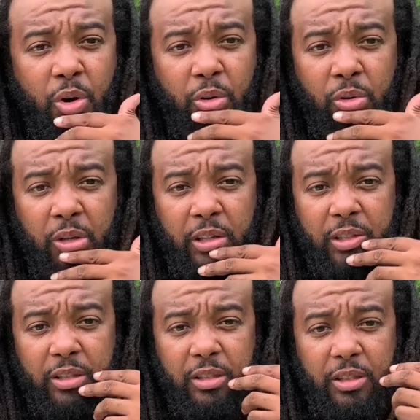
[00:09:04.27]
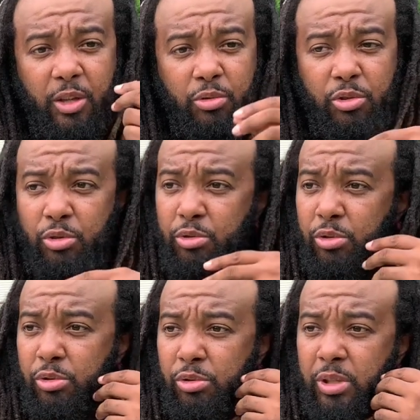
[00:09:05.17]
on, you know,
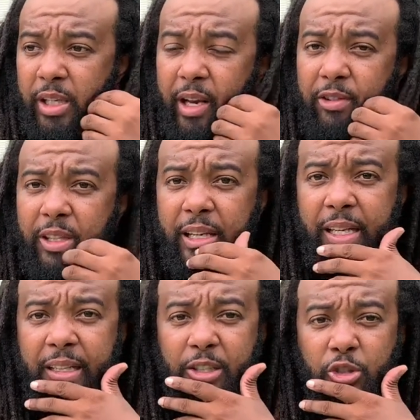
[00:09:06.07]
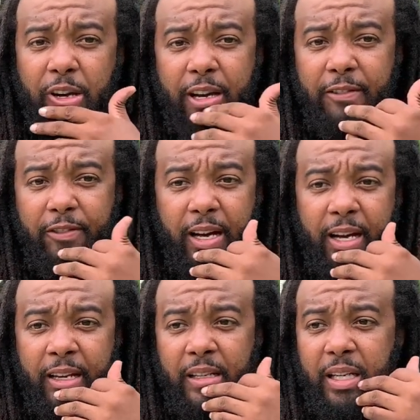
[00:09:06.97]
Google and everything, trying to
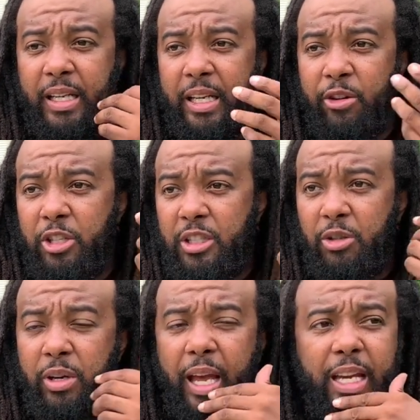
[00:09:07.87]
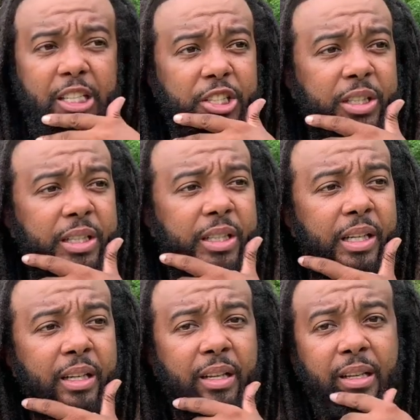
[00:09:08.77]
find the nearest location
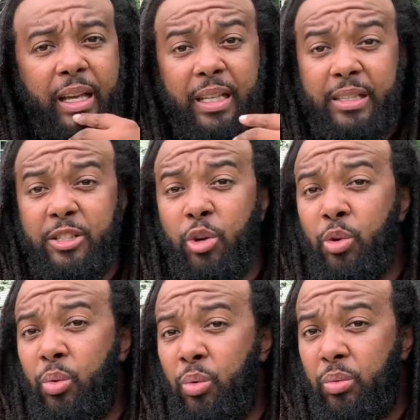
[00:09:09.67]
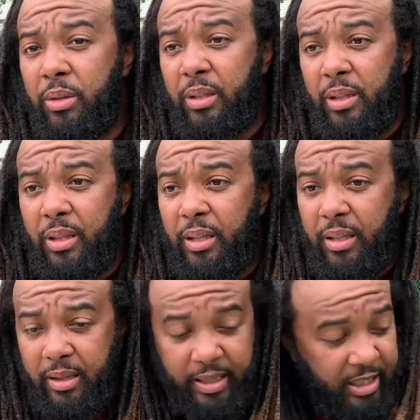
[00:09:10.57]
that sold
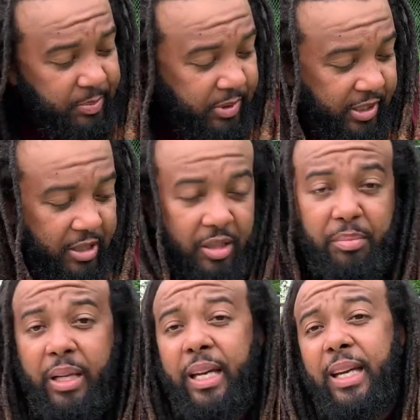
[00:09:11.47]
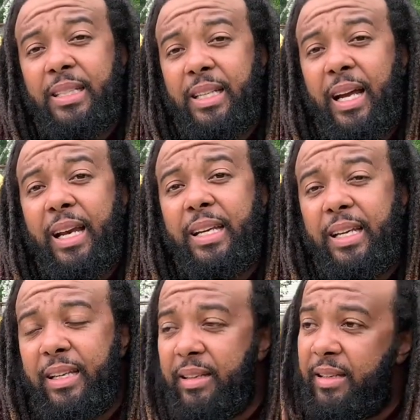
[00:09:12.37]
these particular blades that I
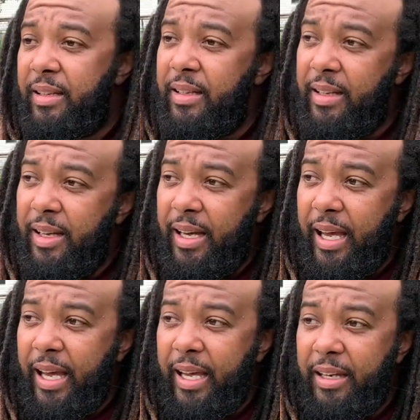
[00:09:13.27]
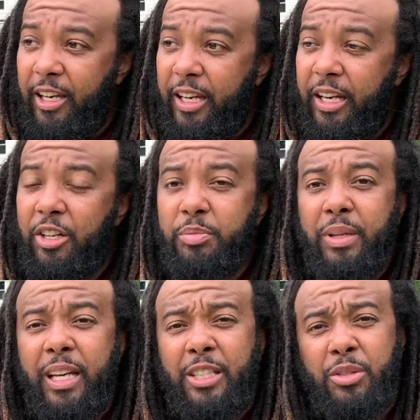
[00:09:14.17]
needed, and the nearest
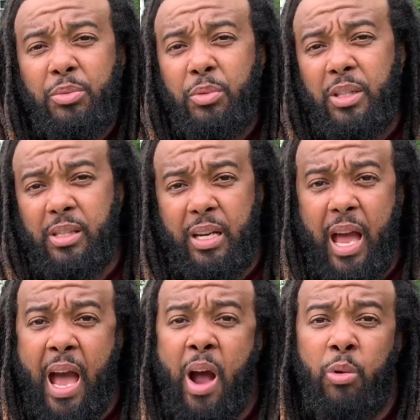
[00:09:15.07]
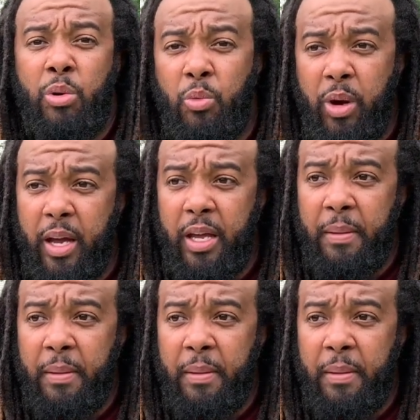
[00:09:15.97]
place was an hour away